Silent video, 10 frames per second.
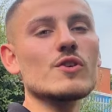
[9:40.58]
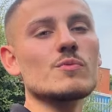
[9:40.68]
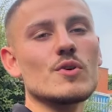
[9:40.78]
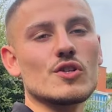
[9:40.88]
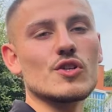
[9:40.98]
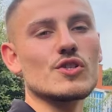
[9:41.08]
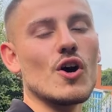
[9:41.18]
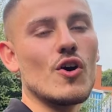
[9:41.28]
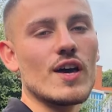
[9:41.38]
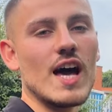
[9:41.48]
as much as
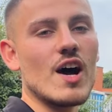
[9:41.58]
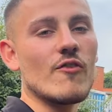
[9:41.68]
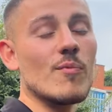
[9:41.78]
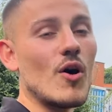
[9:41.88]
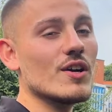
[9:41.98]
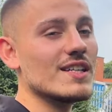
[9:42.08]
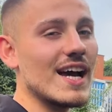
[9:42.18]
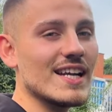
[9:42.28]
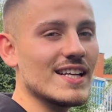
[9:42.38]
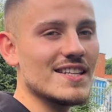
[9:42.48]
I have, but I
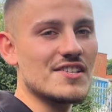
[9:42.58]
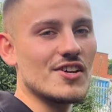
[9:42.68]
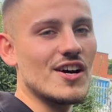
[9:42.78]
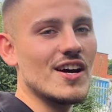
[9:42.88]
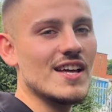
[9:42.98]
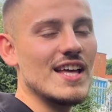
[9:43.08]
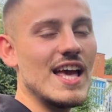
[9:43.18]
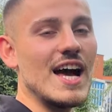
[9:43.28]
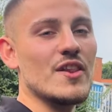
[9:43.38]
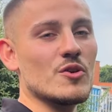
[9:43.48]
daily this car,
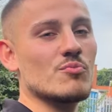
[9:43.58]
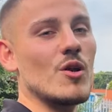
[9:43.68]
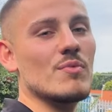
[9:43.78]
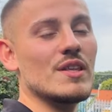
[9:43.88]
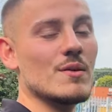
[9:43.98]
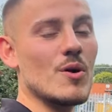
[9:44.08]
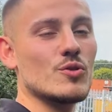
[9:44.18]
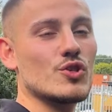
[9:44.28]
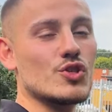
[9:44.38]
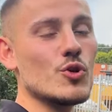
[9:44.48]
and it was probably the
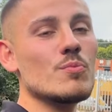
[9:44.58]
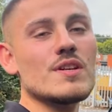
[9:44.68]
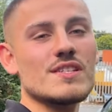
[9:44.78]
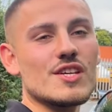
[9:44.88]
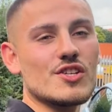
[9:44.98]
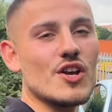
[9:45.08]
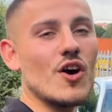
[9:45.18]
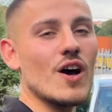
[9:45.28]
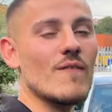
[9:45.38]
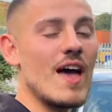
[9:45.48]
most stupid decision
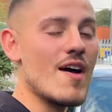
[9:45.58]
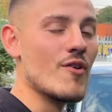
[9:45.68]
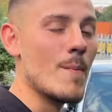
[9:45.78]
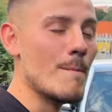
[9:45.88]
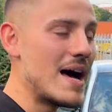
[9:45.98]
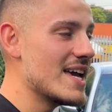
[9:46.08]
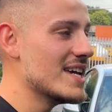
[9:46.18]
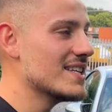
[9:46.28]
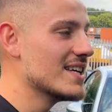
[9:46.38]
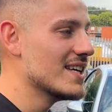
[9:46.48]
I have ever
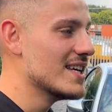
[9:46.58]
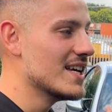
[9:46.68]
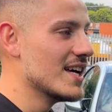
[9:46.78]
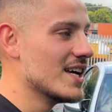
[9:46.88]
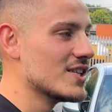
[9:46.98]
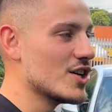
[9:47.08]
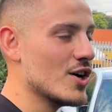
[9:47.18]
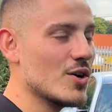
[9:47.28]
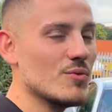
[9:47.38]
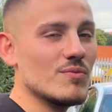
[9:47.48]
made.
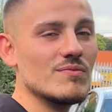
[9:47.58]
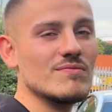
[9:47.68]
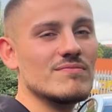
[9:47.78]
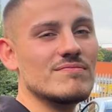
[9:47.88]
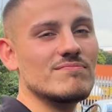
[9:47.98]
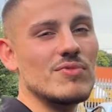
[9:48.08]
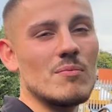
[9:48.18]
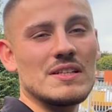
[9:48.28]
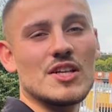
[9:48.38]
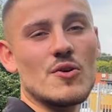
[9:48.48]
So
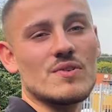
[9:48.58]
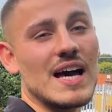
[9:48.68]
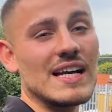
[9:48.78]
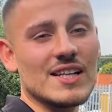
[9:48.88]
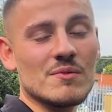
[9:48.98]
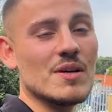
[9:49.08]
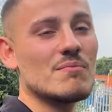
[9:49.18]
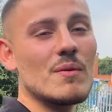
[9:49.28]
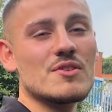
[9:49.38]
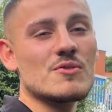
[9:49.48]
probably don't daily them.
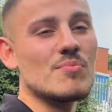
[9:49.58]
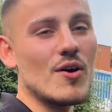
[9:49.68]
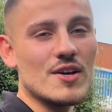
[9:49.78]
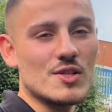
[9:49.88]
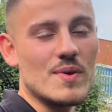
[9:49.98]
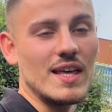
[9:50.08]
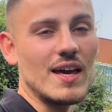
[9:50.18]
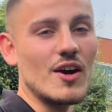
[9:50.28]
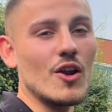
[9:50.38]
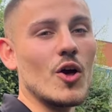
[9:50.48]
Probably just buy it as a
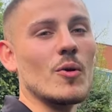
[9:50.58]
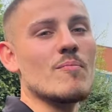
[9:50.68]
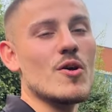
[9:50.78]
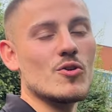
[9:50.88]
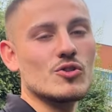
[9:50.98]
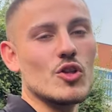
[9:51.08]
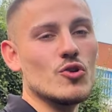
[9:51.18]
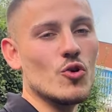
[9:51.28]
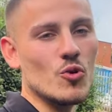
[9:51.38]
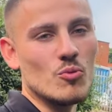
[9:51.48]
weekend car like most
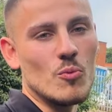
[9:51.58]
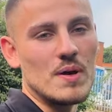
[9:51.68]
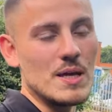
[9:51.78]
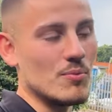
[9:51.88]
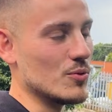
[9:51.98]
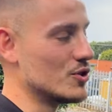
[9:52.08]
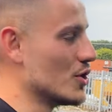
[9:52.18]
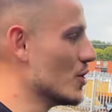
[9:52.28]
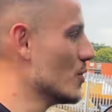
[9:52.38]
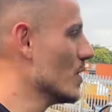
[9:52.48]
normal people
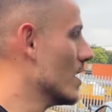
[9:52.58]
do.